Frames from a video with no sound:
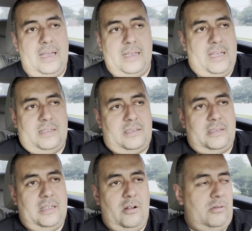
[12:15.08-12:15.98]
It's,
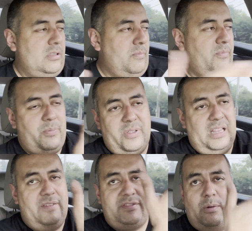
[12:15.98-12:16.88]
you know, the
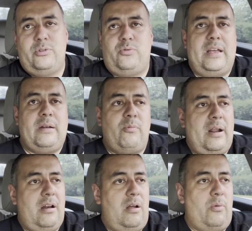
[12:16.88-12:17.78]
left side was right
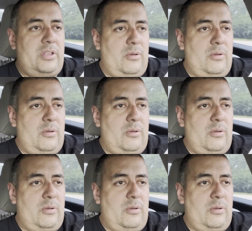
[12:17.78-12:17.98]
along with it.